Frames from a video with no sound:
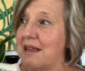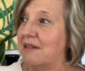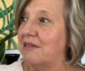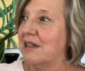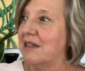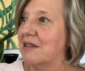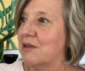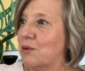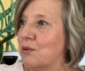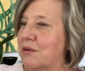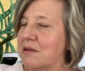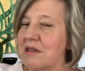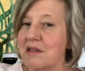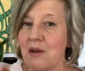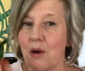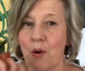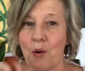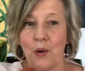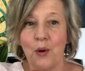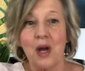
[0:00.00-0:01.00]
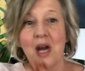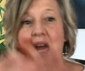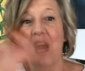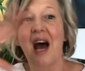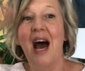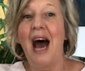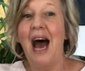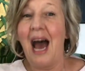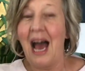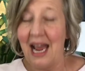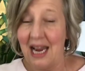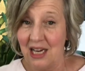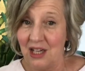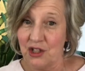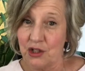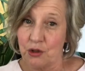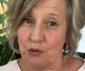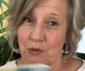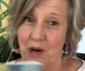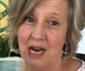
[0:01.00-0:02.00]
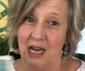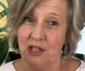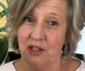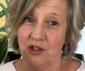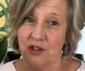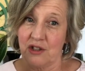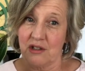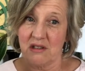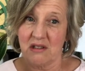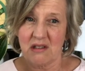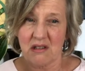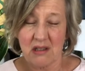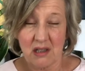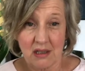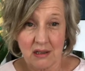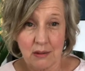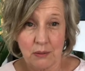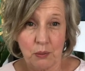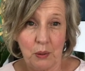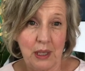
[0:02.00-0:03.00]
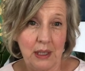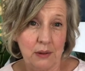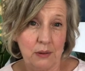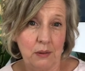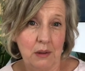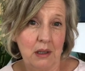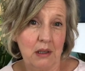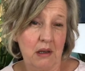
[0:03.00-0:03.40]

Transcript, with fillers: And there's also age ranges as well.